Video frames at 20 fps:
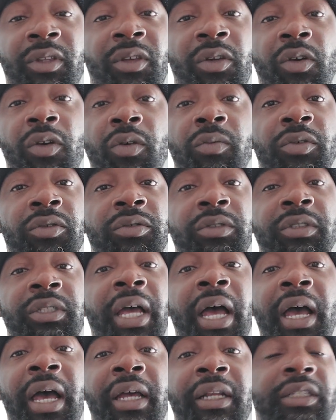Almost
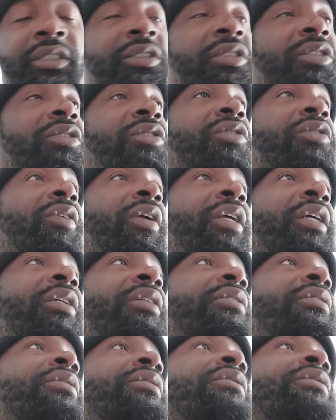died. It's just
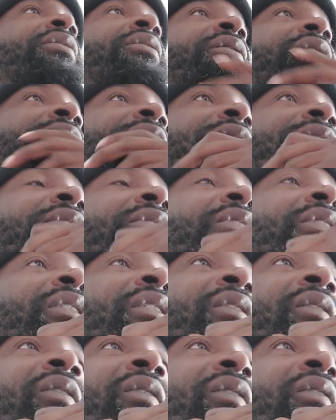crazy. It
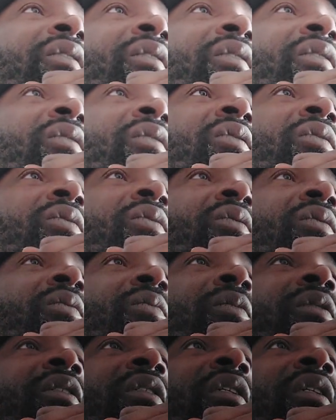
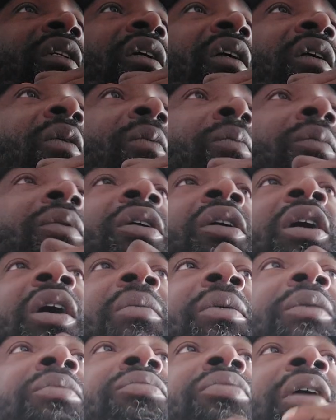was in
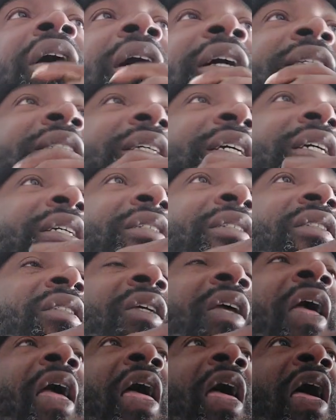Montgomery Projects.
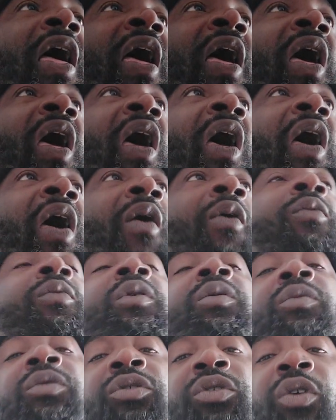
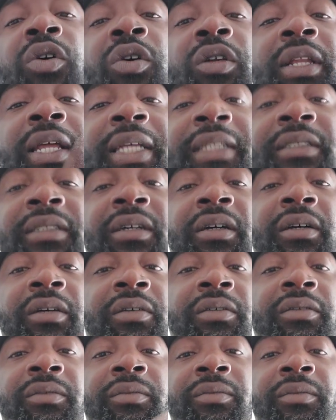It was all at
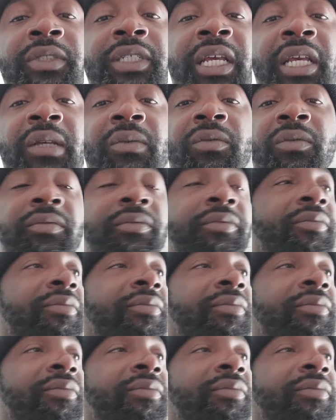the table.